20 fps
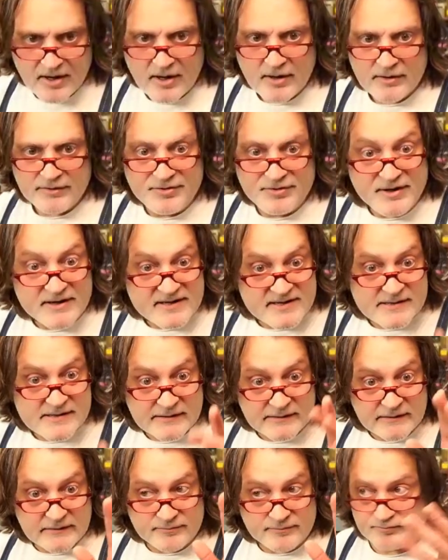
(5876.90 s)
this
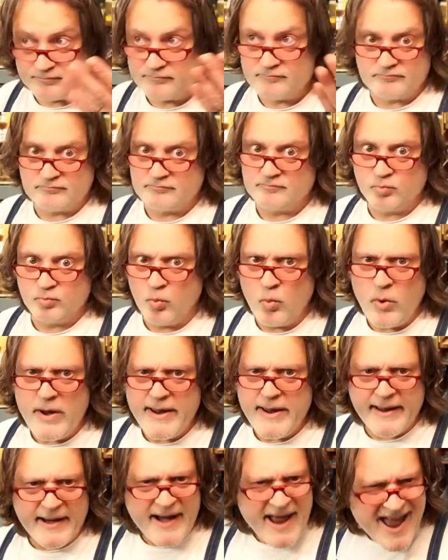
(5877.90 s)

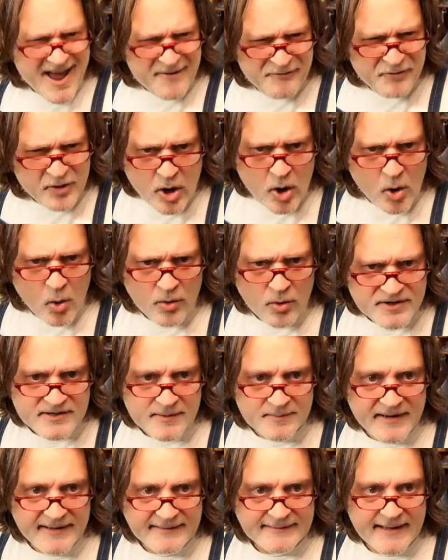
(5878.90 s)
week and a half ago or
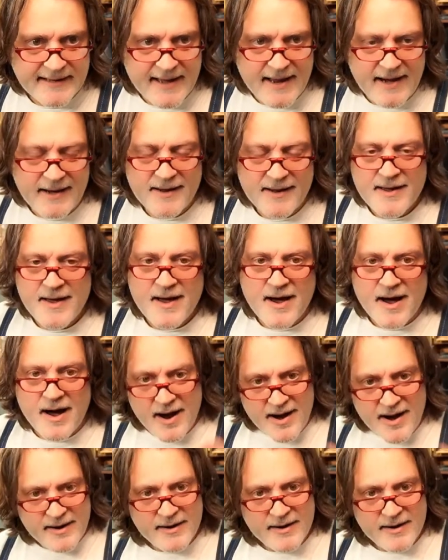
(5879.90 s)
something like that, I